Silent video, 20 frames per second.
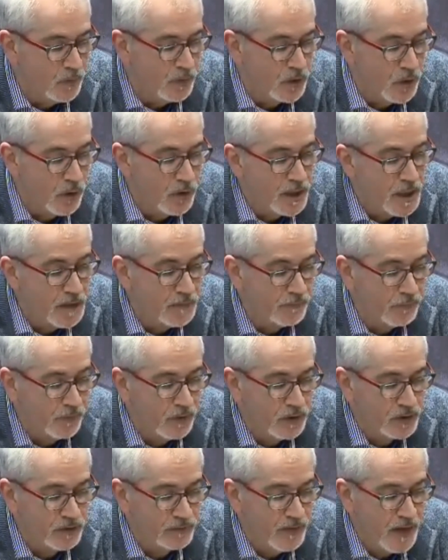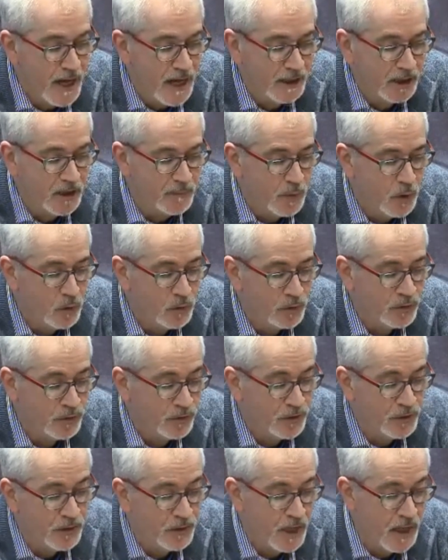With the current influx of highly
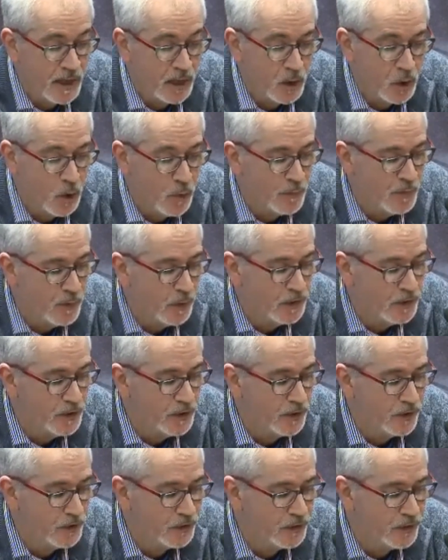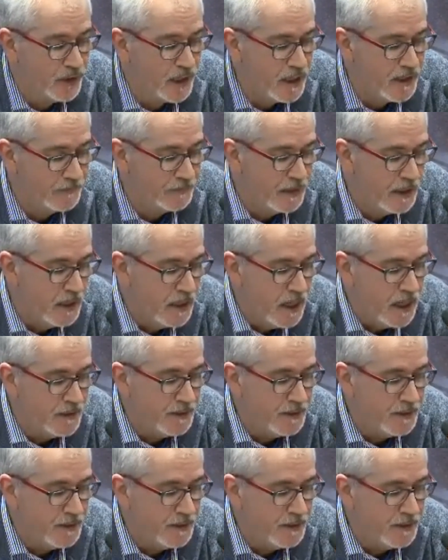potent synthetic opioids in our state